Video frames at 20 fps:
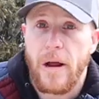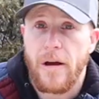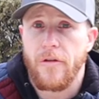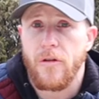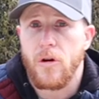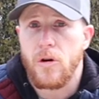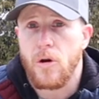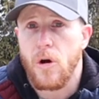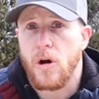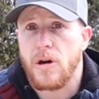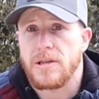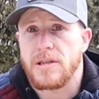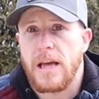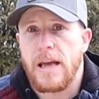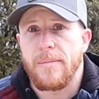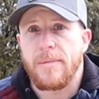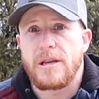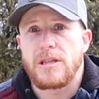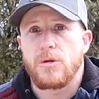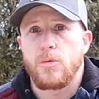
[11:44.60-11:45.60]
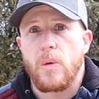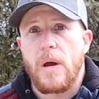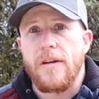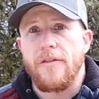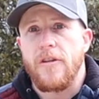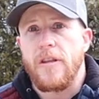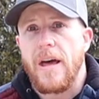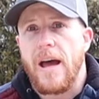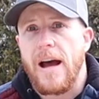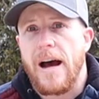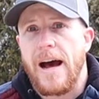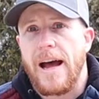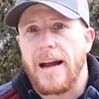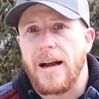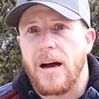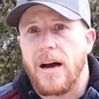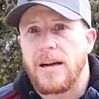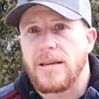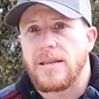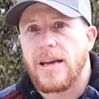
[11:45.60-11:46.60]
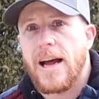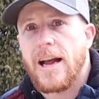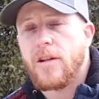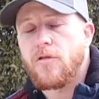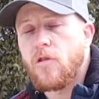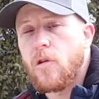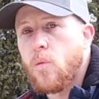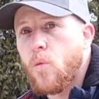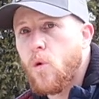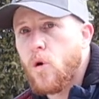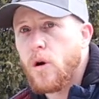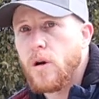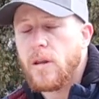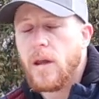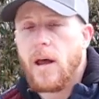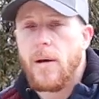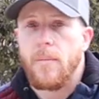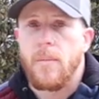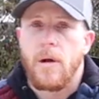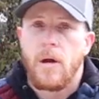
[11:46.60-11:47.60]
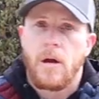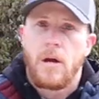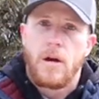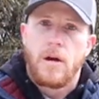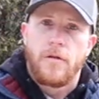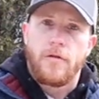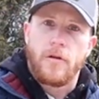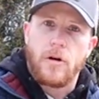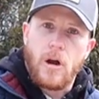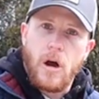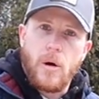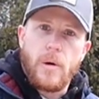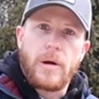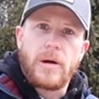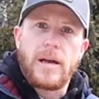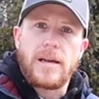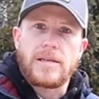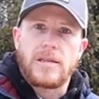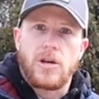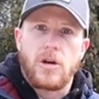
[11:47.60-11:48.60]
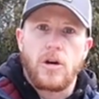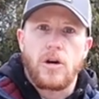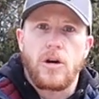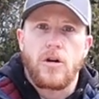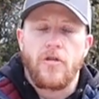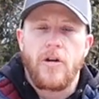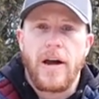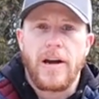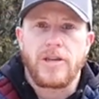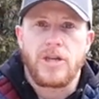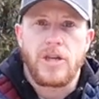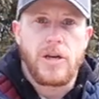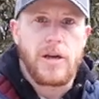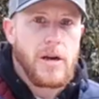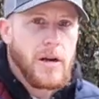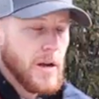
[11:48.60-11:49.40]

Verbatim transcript: whatever your dog's name is, wait for that eye contact. Reward them for going a certain direction.